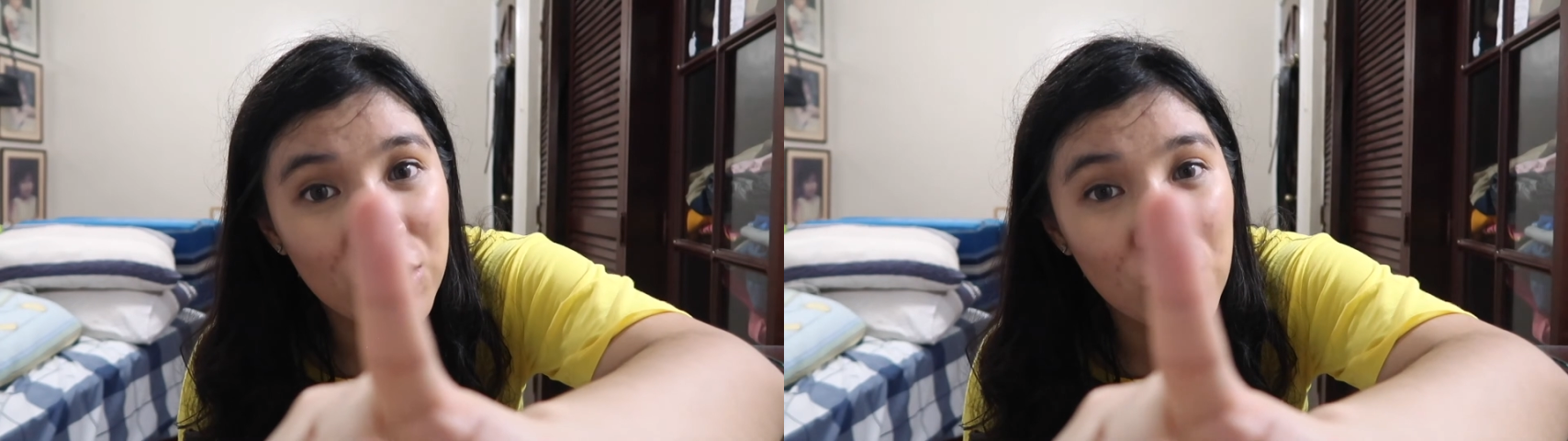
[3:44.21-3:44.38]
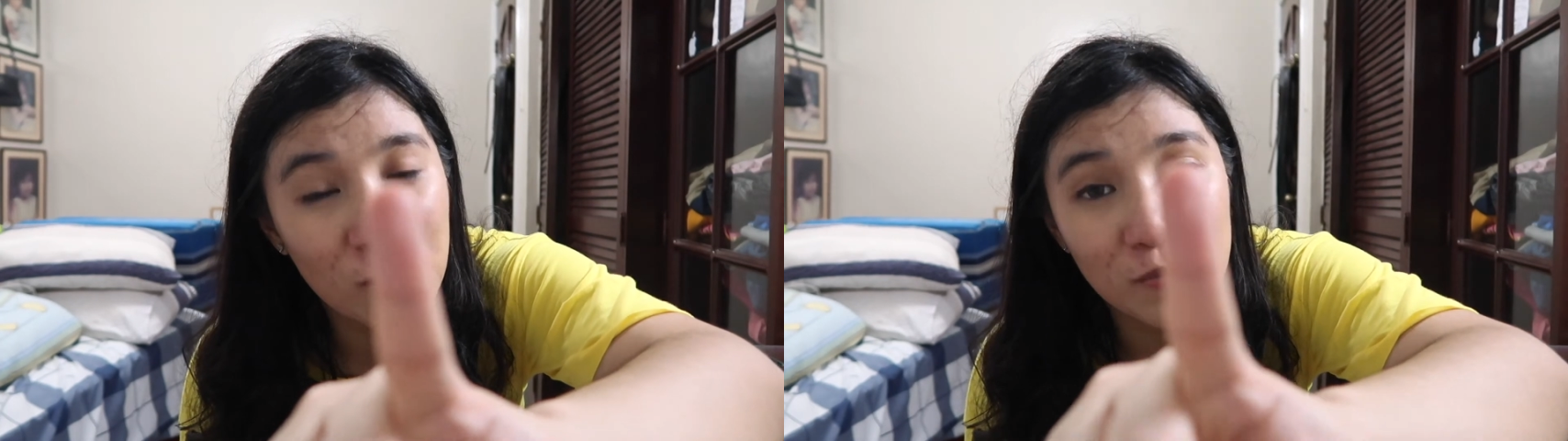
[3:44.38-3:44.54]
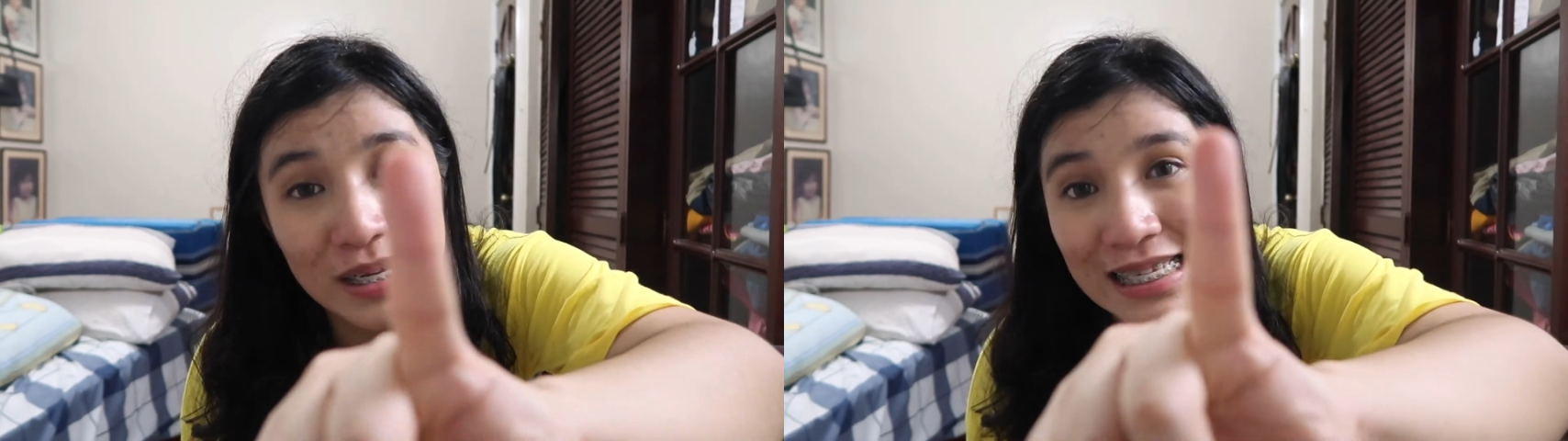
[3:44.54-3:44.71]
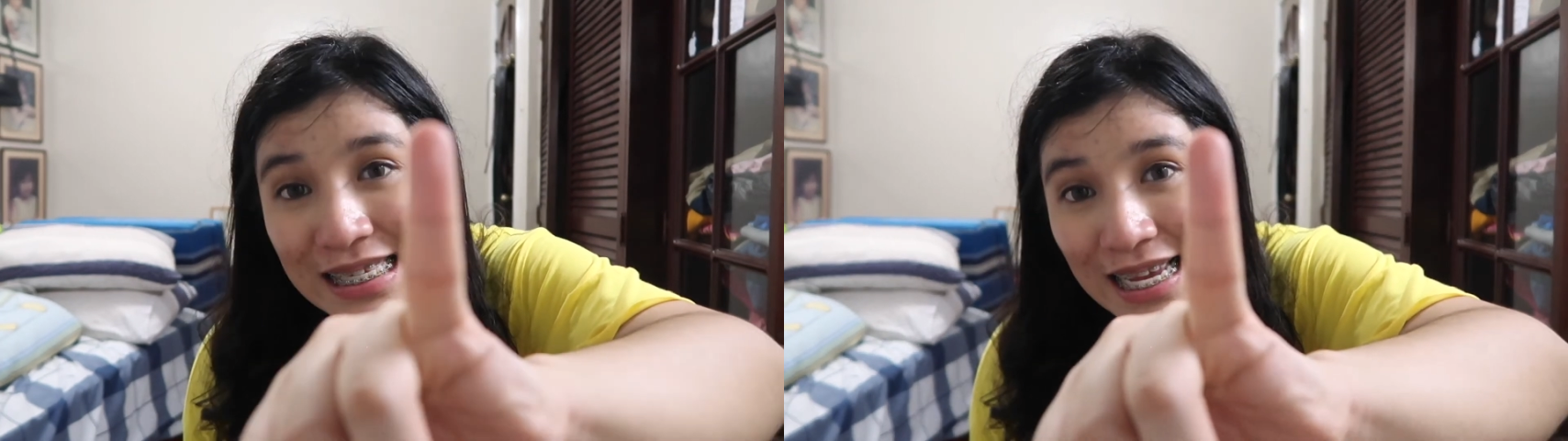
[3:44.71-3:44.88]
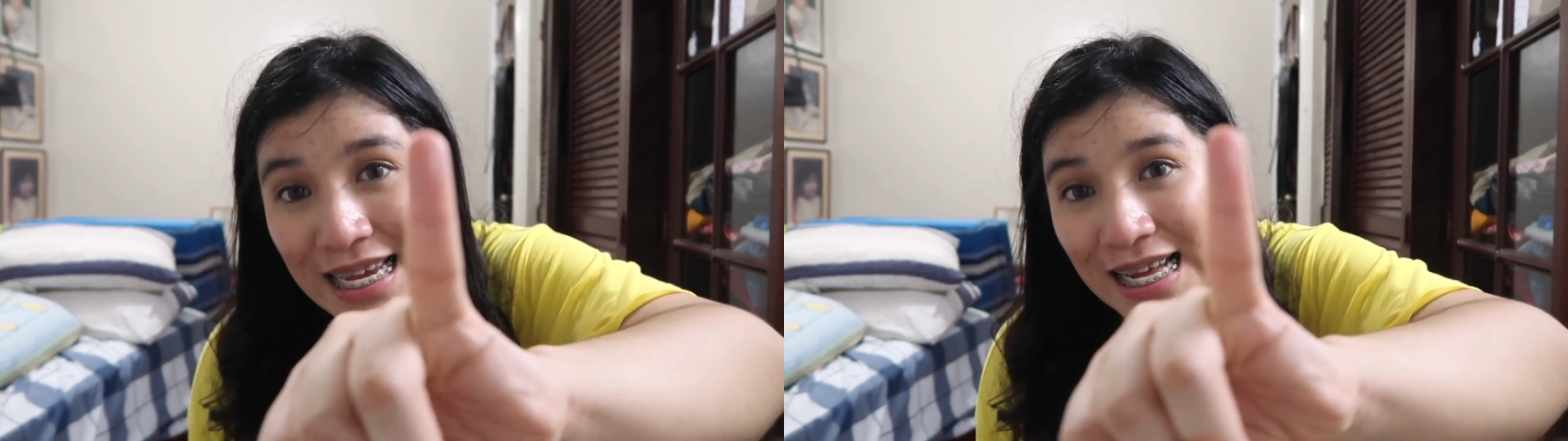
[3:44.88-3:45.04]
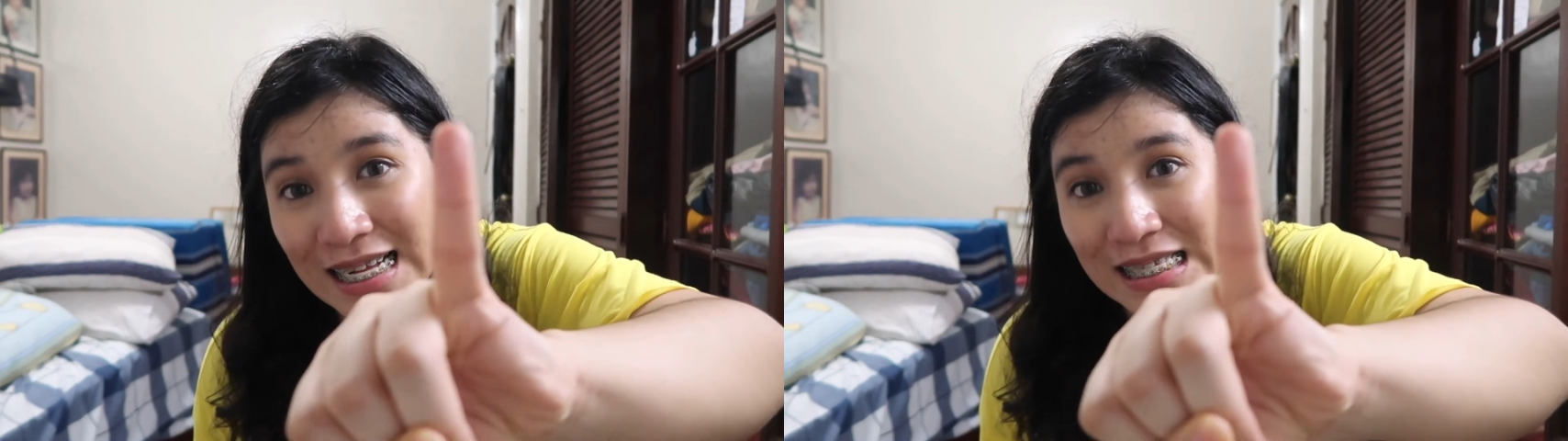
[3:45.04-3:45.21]
home and
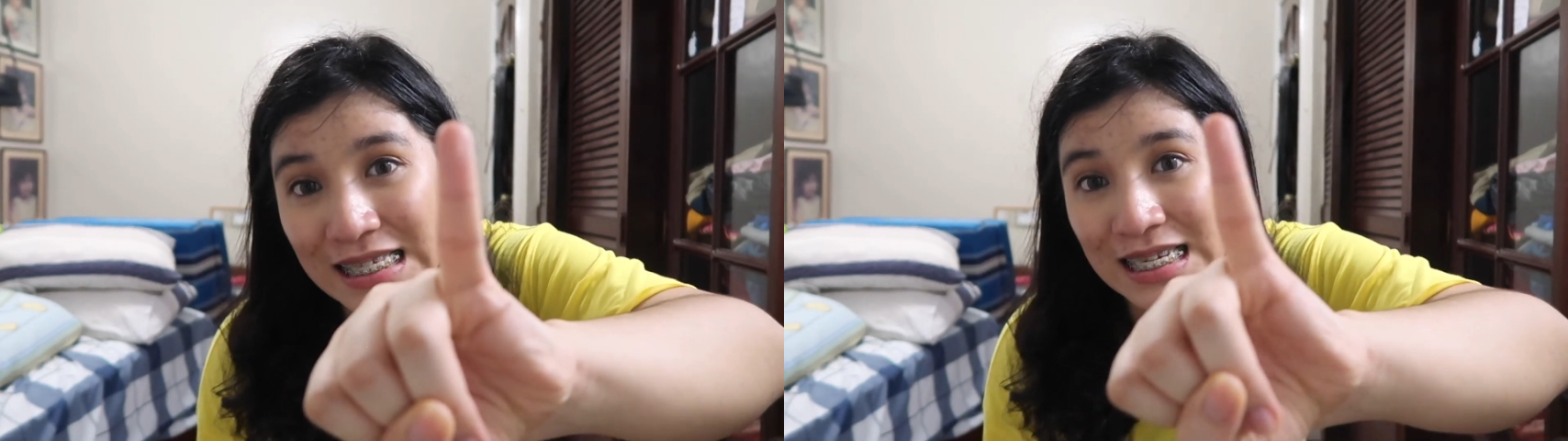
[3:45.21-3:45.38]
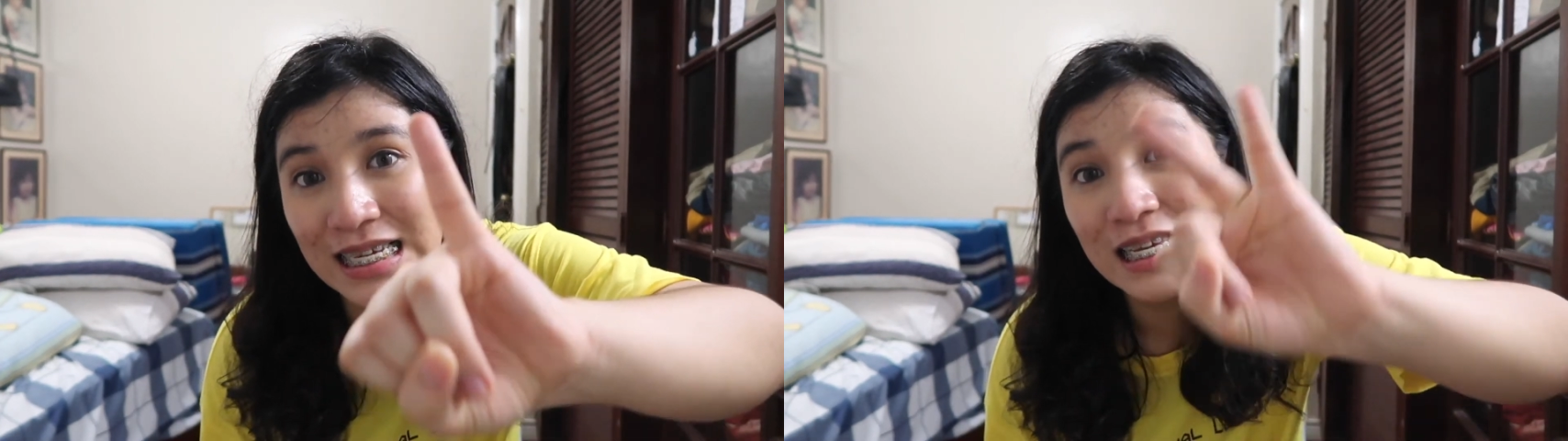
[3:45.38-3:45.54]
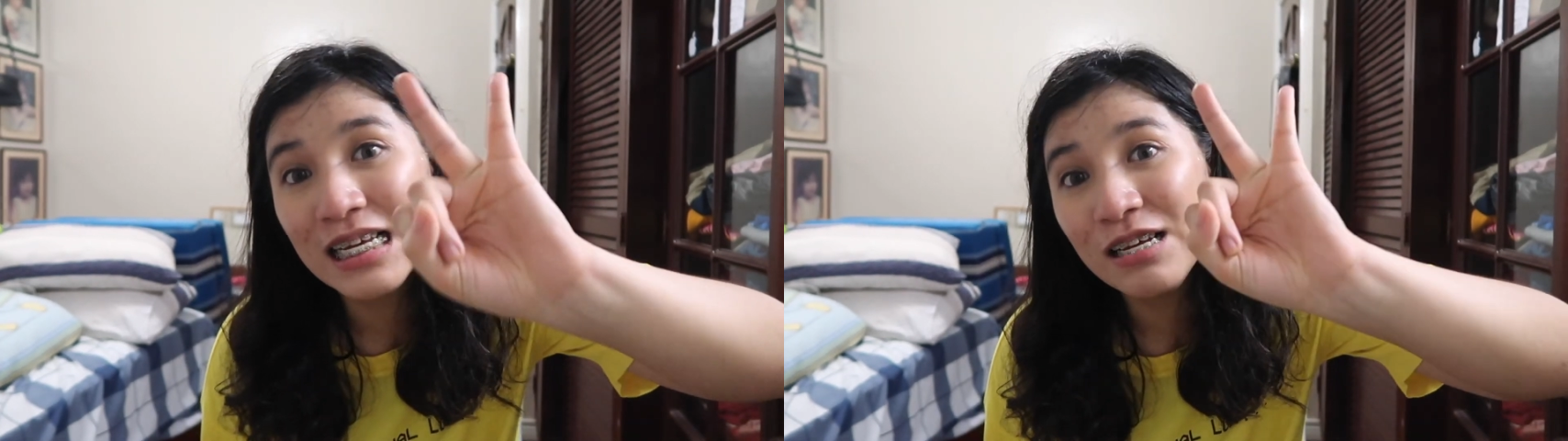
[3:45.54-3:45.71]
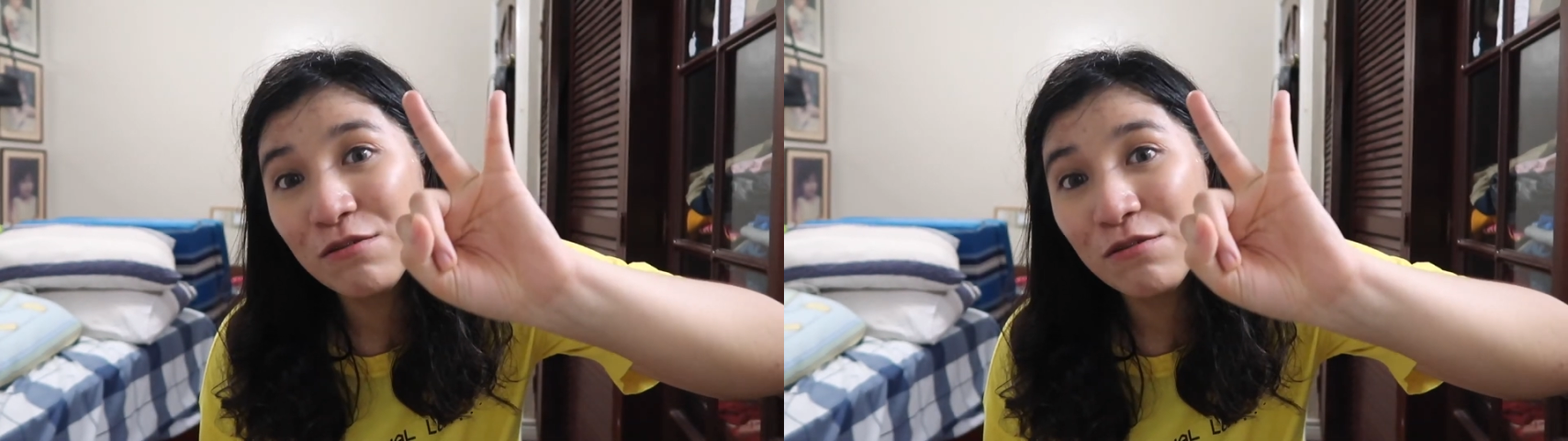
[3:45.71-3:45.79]
stay healthy,